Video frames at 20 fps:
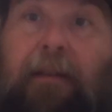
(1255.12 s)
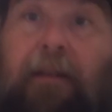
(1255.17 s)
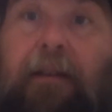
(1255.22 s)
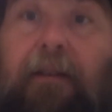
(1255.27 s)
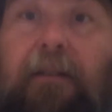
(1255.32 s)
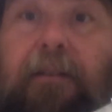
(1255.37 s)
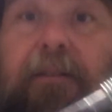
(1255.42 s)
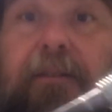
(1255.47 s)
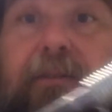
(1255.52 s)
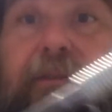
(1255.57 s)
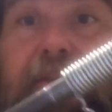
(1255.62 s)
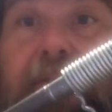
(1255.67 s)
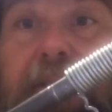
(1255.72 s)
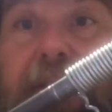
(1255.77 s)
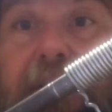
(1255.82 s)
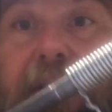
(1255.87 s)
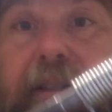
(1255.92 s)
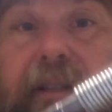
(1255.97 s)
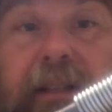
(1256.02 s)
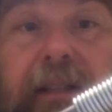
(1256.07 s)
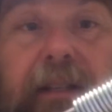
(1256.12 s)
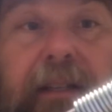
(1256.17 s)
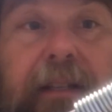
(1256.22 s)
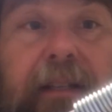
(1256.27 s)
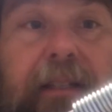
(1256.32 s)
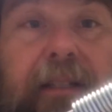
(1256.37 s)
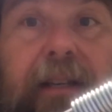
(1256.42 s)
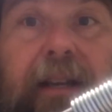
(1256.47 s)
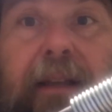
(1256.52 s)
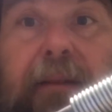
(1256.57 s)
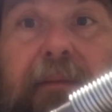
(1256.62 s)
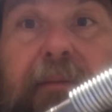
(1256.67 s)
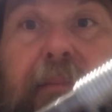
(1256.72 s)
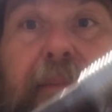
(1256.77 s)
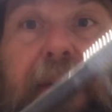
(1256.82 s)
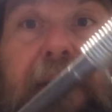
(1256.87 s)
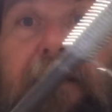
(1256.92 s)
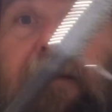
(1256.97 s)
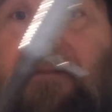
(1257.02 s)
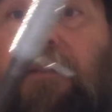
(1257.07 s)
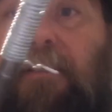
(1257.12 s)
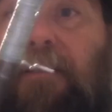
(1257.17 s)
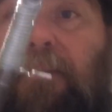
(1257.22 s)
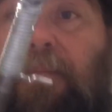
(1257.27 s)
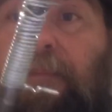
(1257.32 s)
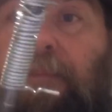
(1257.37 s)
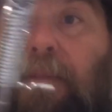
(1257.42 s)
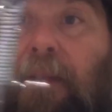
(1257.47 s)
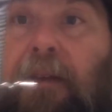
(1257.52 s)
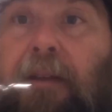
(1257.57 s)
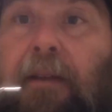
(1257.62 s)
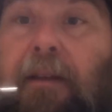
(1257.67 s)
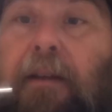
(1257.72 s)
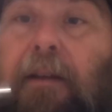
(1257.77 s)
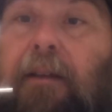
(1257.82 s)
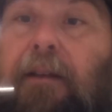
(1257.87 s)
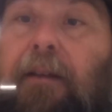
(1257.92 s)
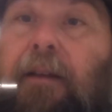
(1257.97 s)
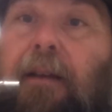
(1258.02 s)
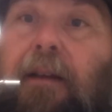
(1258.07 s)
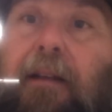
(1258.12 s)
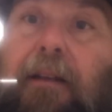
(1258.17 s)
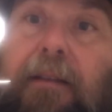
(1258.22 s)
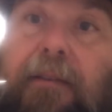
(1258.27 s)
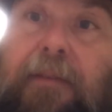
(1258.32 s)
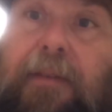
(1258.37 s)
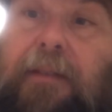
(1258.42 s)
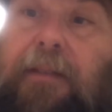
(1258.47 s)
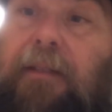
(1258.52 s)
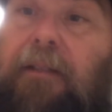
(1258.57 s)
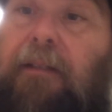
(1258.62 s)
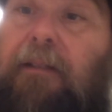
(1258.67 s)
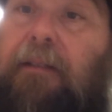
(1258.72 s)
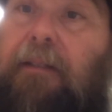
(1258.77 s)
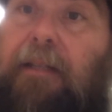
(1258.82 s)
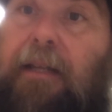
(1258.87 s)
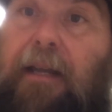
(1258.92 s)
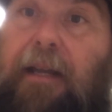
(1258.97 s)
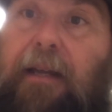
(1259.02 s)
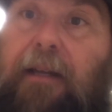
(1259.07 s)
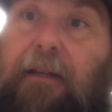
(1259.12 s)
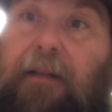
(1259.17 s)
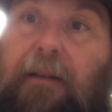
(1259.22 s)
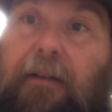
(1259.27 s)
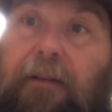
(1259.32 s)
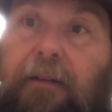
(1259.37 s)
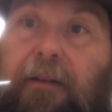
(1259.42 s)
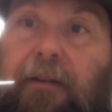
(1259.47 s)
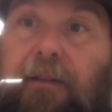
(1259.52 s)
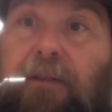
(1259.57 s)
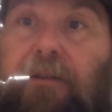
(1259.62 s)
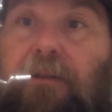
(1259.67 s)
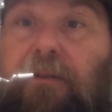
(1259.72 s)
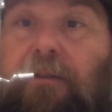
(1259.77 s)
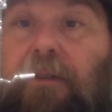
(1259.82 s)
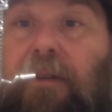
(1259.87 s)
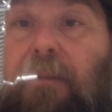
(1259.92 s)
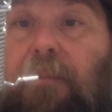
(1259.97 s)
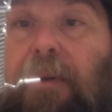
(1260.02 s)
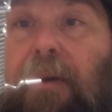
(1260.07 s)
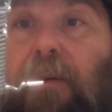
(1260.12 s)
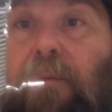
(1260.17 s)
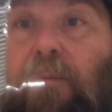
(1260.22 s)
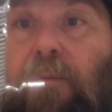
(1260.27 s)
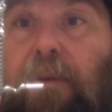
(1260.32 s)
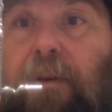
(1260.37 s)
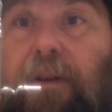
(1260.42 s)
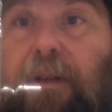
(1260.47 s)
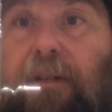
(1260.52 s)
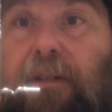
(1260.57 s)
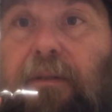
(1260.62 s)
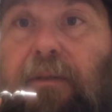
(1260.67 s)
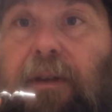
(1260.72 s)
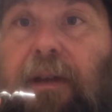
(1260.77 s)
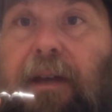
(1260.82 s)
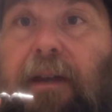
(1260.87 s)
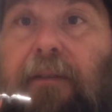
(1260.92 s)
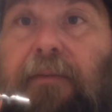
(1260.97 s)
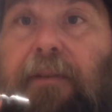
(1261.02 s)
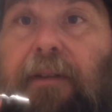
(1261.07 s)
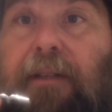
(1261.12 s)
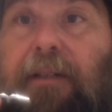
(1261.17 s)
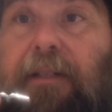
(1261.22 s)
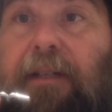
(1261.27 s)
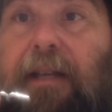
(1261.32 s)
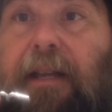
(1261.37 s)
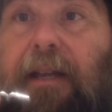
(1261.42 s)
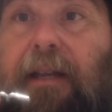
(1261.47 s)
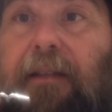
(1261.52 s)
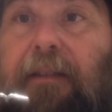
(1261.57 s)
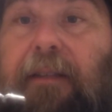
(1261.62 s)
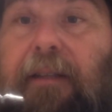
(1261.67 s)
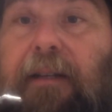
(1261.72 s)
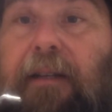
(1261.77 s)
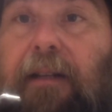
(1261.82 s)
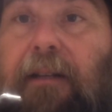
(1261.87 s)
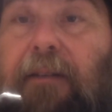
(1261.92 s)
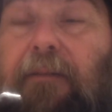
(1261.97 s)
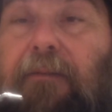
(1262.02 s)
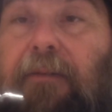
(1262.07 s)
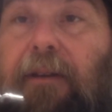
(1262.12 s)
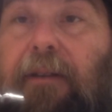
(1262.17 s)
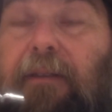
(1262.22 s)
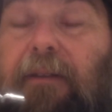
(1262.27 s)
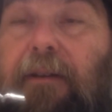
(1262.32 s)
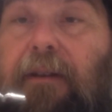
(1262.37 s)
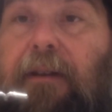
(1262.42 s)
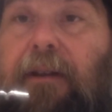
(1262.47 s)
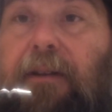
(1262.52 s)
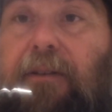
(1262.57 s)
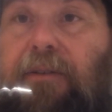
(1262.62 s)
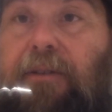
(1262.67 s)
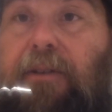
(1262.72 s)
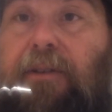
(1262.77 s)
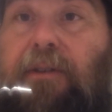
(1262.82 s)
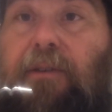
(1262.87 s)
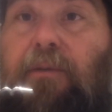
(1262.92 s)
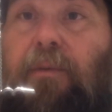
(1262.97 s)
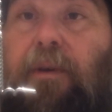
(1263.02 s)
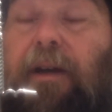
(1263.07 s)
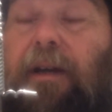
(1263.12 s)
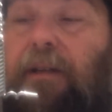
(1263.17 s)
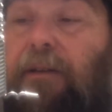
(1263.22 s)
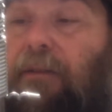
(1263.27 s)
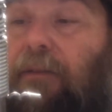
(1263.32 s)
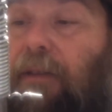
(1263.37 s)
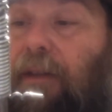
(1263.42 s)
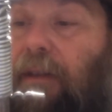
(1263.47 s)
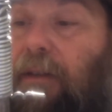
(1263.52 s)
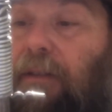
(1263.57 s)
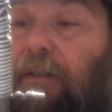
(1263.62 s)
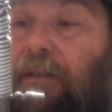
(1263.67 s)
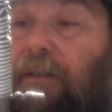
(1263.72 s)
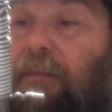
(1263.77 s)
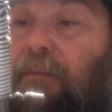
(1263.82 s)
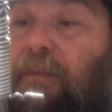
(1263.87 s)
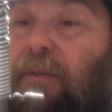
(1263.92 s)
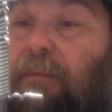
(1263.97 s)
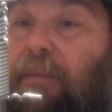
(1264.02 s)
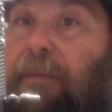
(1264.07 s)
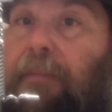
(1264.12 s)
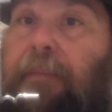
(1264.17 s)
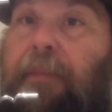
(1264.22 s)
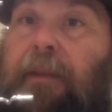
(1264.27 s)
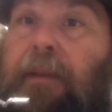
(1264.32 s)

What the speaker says: Because usually it snaps back at you. Now I'll leave this little tag down here. It's usually about 1 inch to a 1/2 inch tag that I leave right there, and I'll show you why I do that in just a moment.